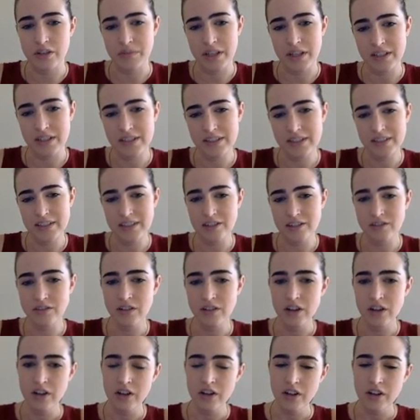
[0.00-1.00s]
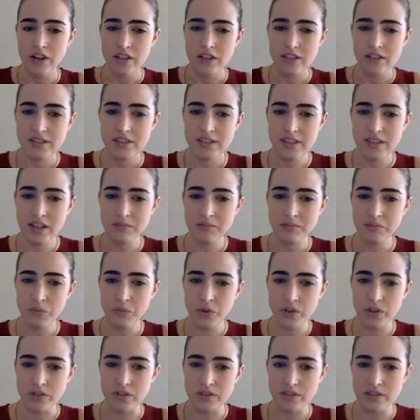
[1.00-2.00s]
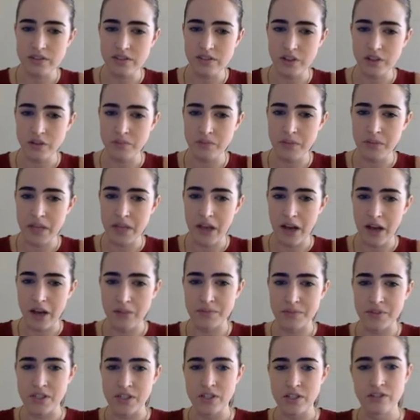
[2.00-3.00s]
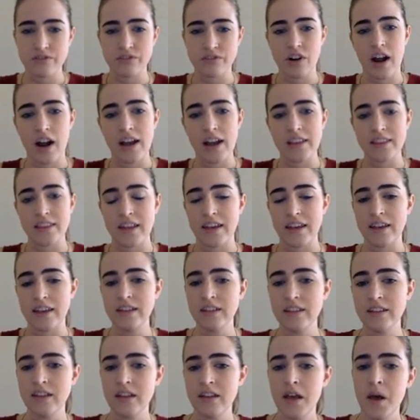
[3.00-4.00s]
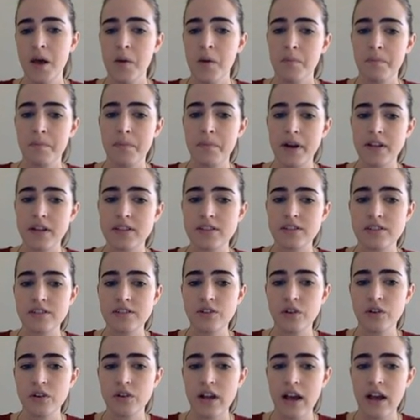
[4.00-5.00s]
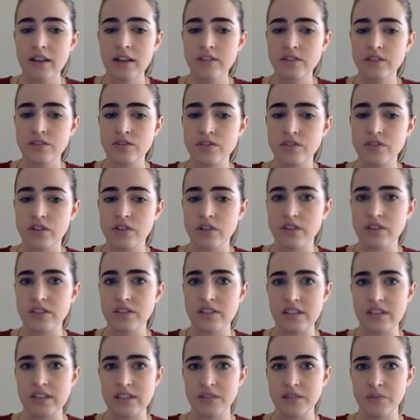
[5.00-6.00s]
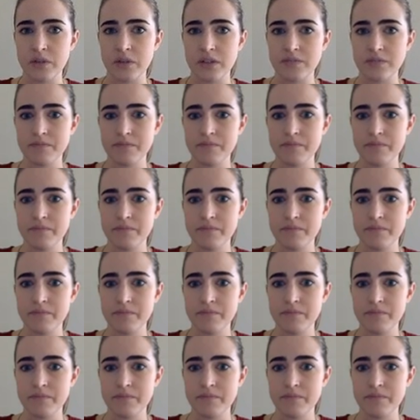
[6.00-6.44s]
There's still somewhat sloping up to the right there, but it's not as strong as this one.